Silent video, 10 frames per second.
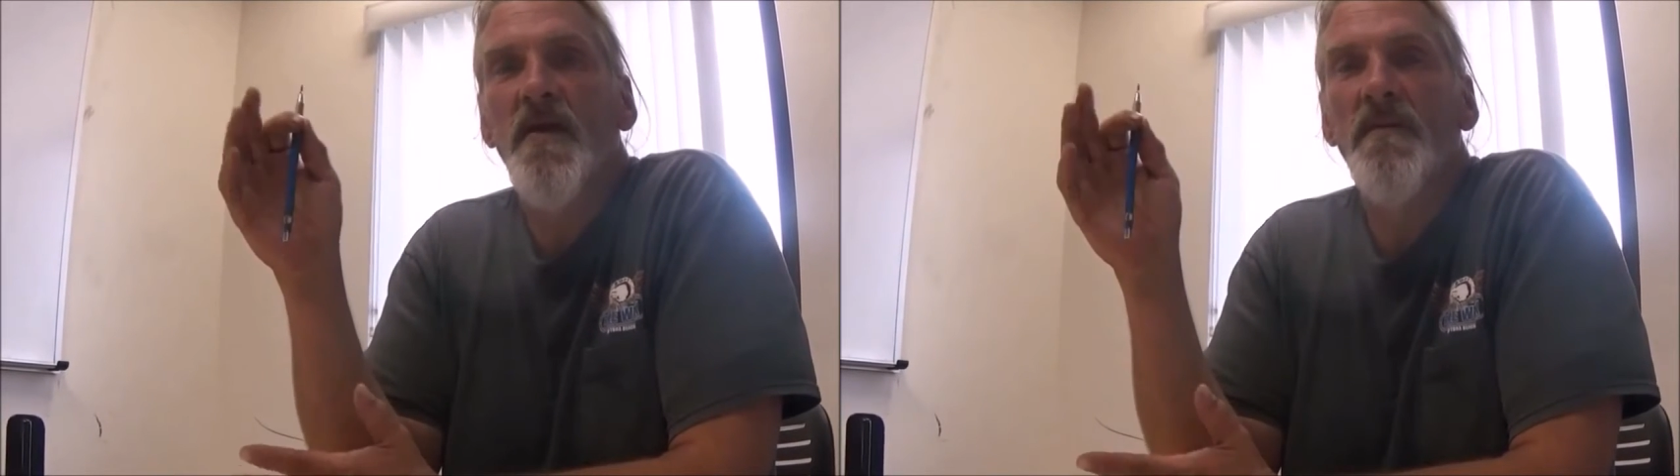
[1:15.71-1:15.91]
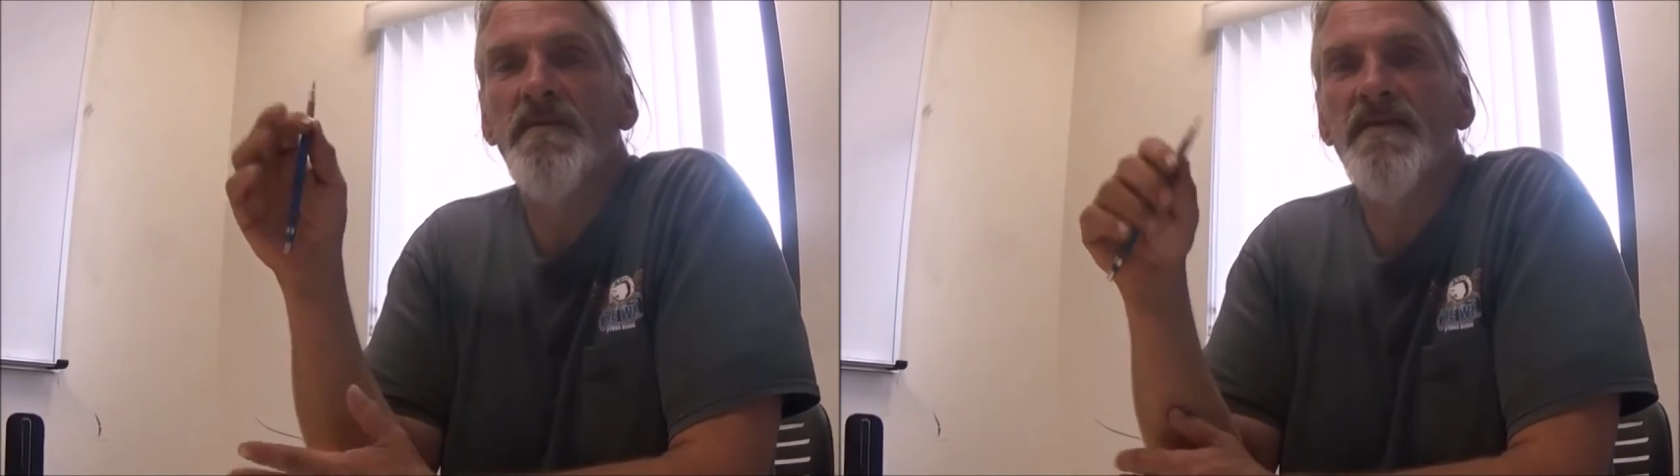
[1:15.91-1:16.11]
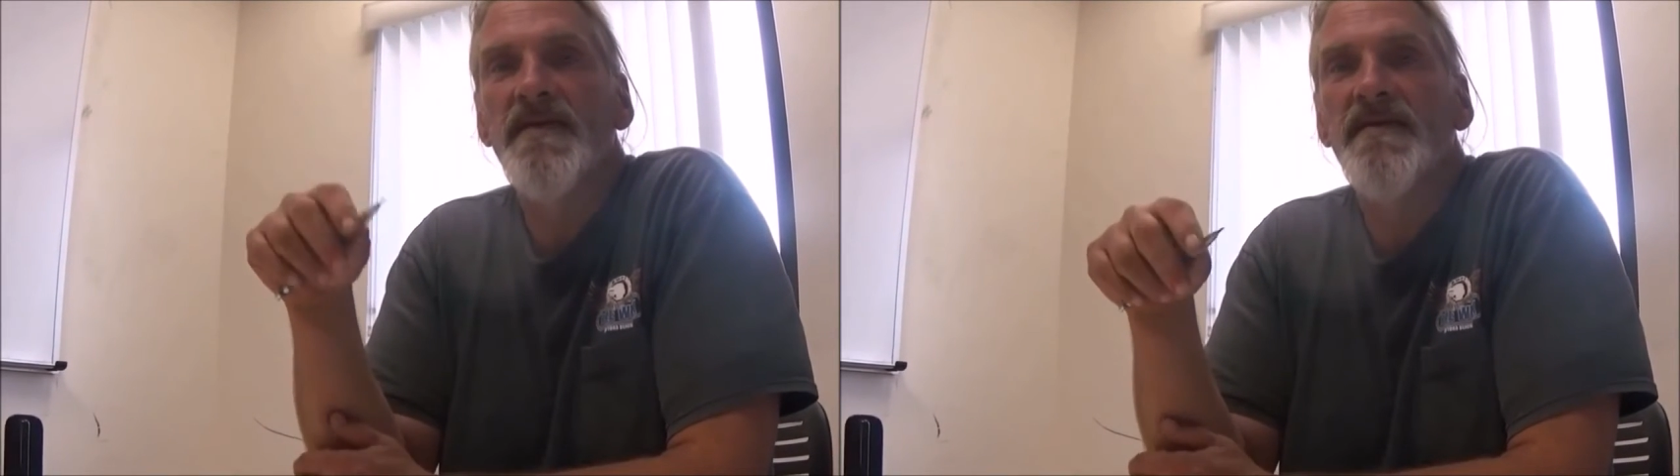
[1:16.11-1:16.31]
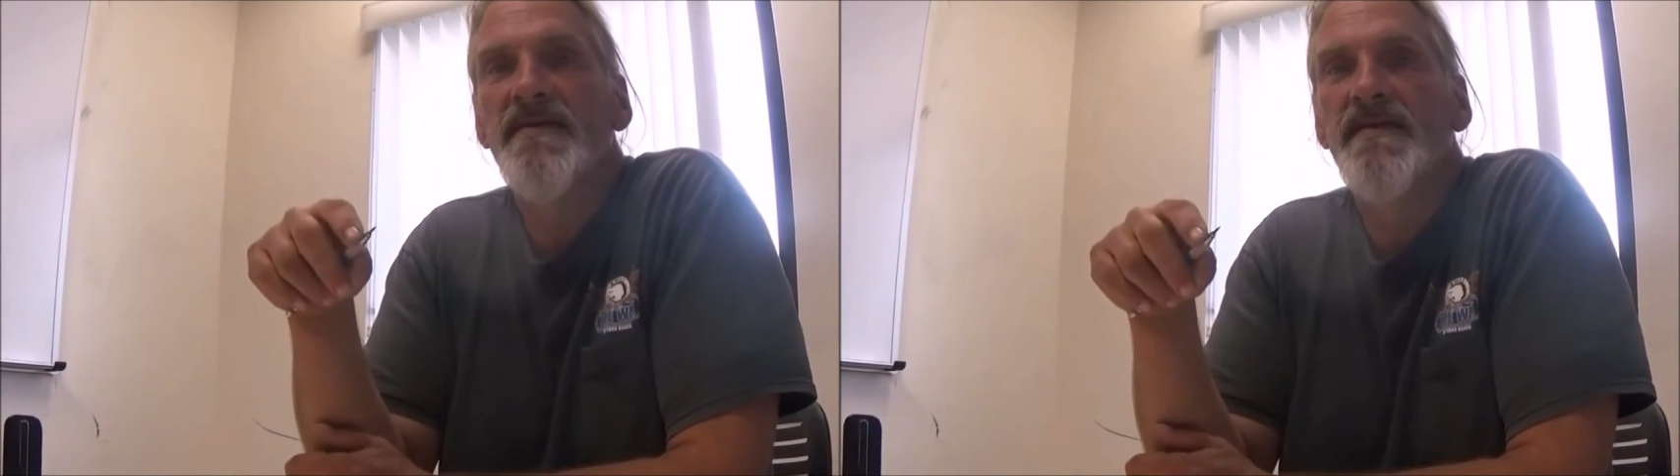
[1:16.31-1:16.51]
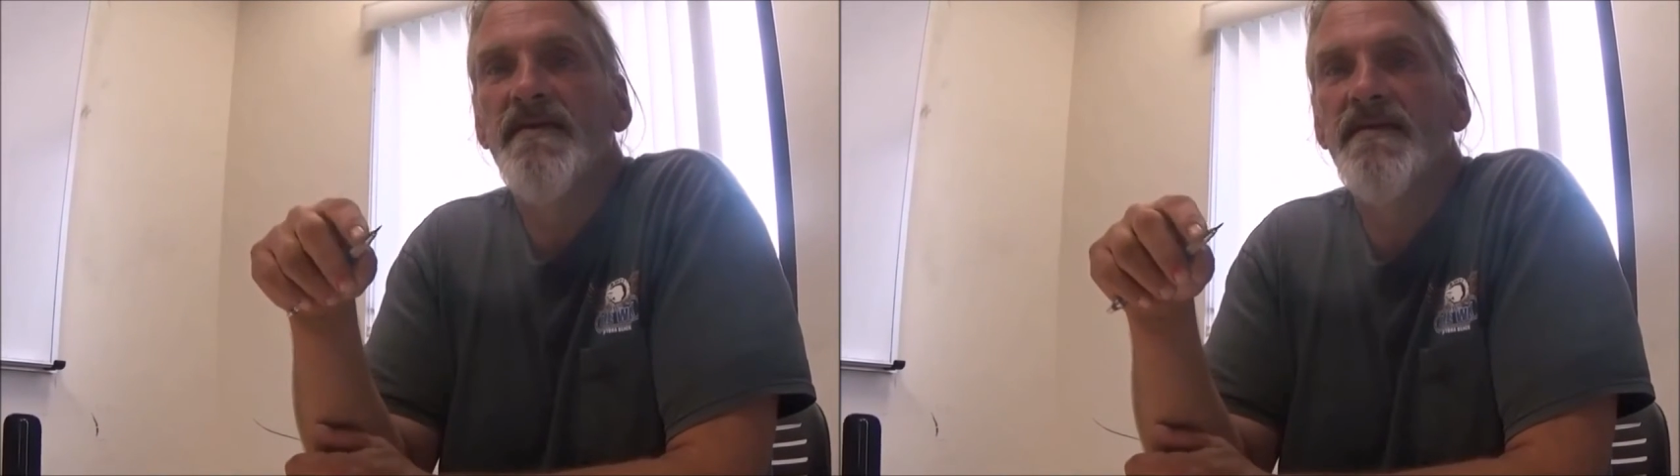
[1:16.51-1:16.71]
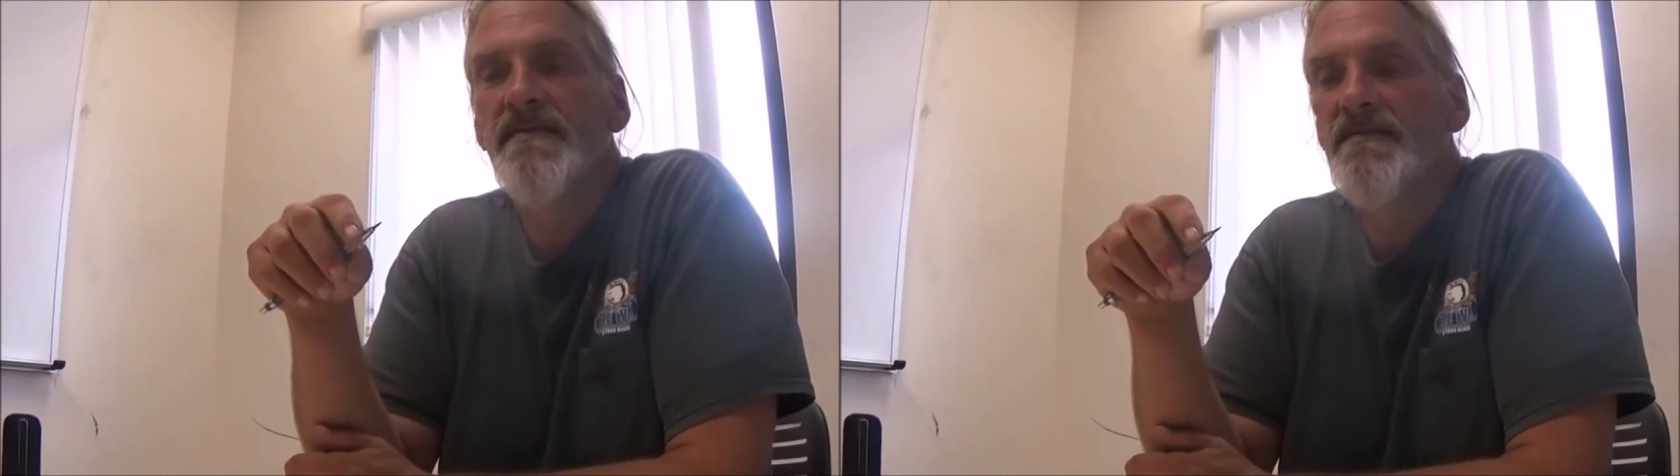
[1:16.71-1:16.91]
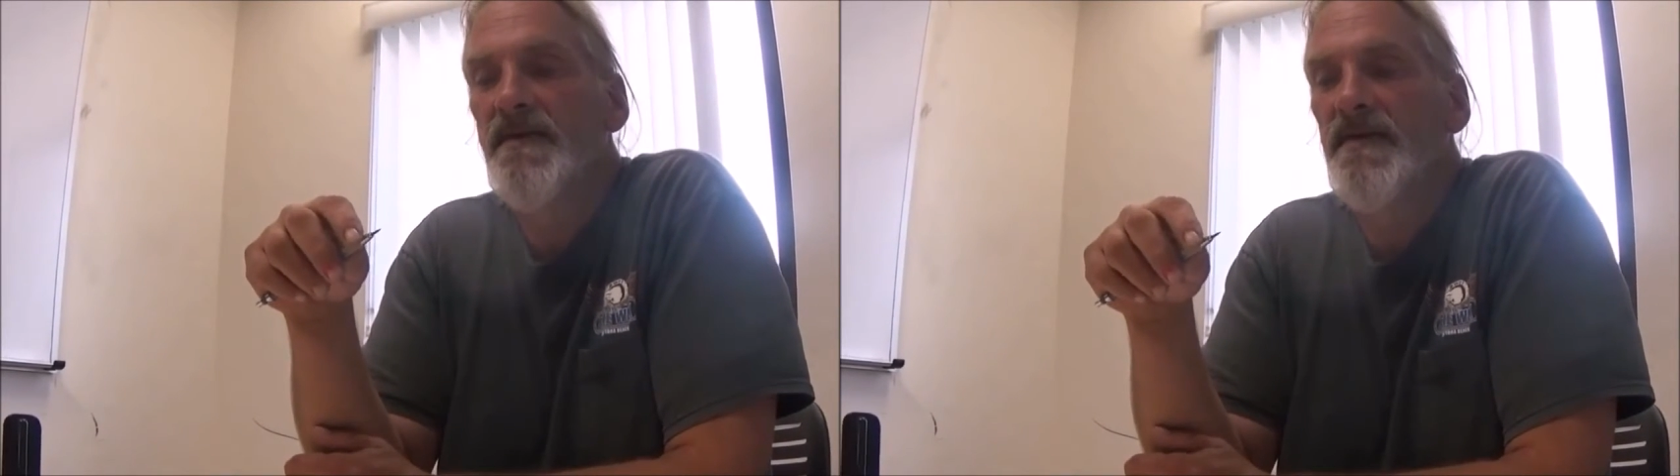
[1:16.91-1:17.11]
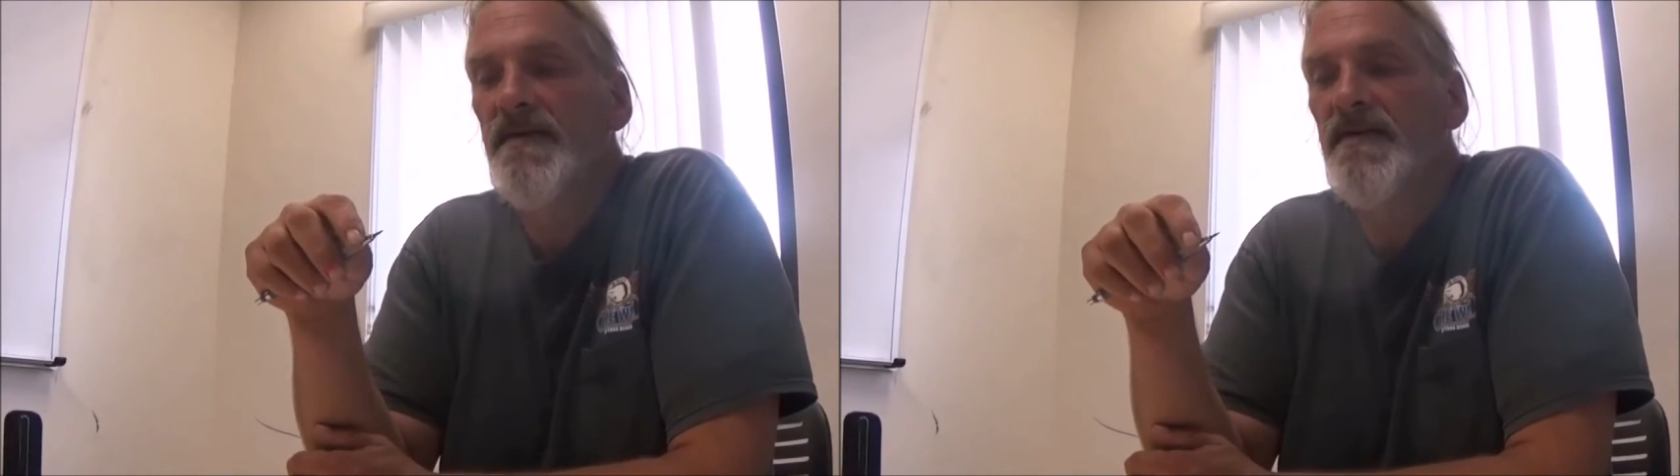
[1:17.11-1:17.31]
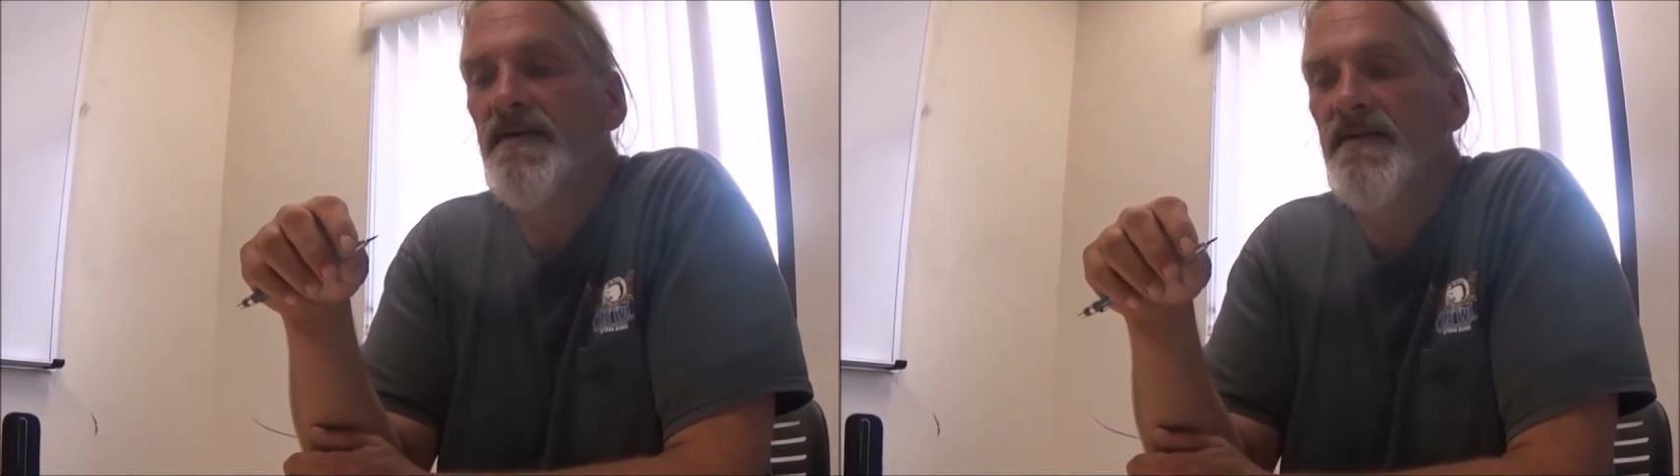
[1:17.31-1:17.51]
openly, but.